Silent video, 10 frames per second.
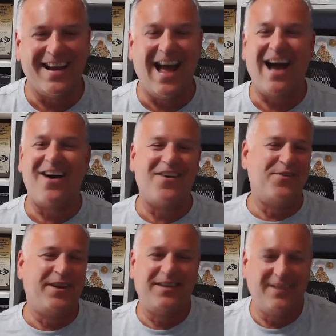now
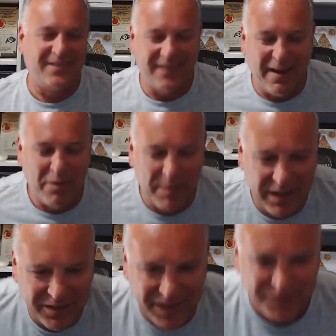everybody
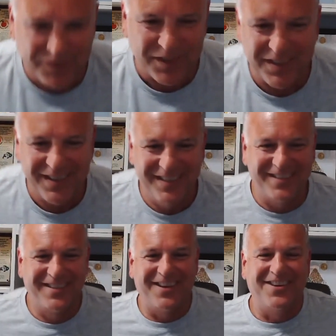transfers.
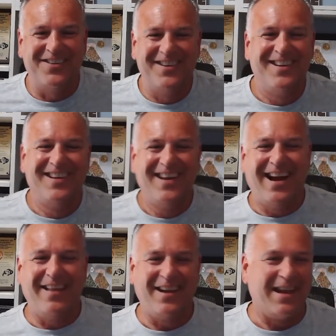So
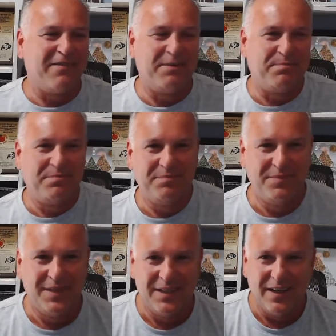I think
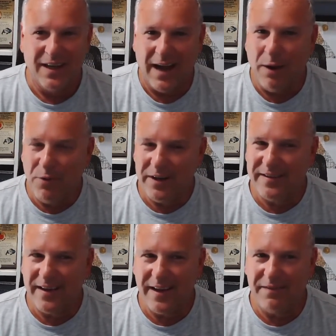I want to
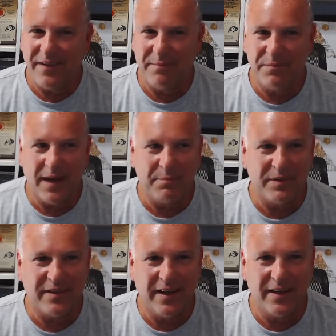say, if I'm not
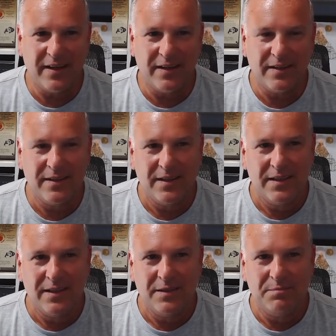mistaken,
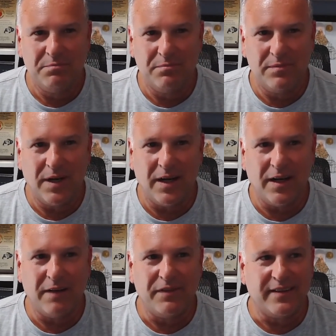
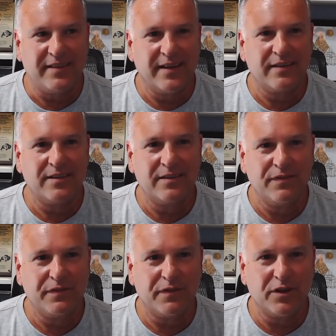of the 6
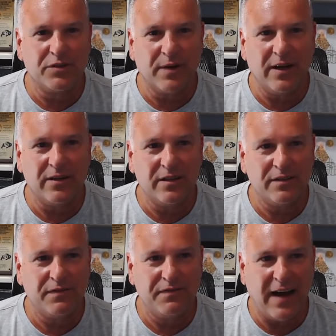first
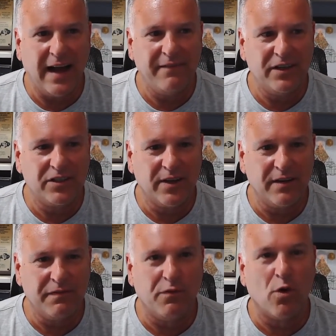rounders, 4
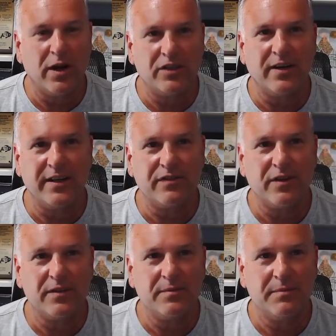had
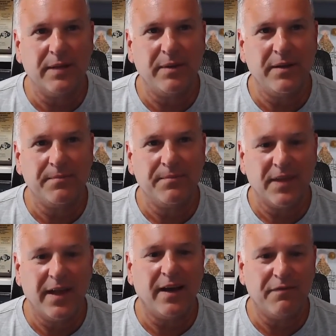transferred, maybe.
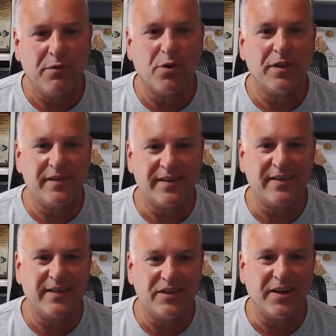Yeah, 4 of the
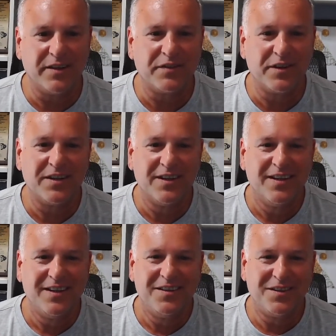6 had transferred.
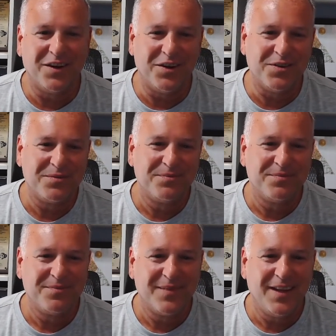So,
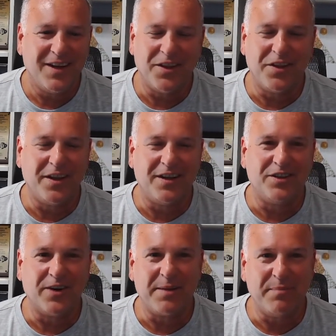you know, other than
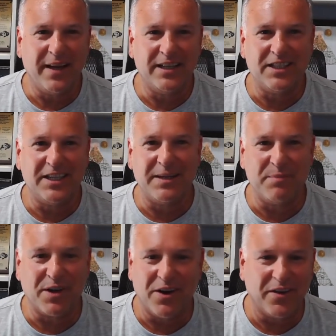Drake May and JJ
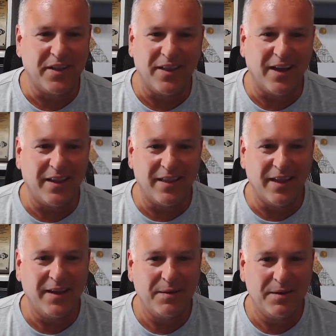McCarthy, I
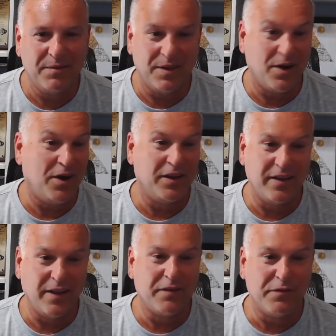think all
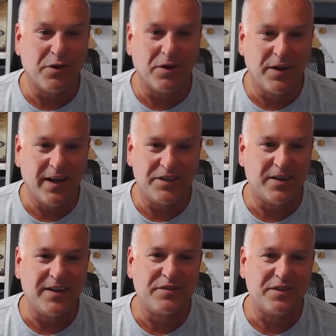the other 4 had
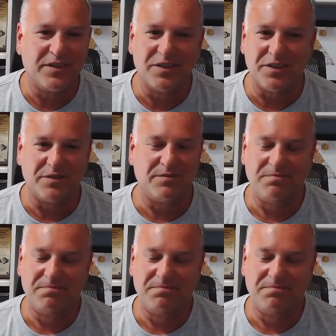transferred. So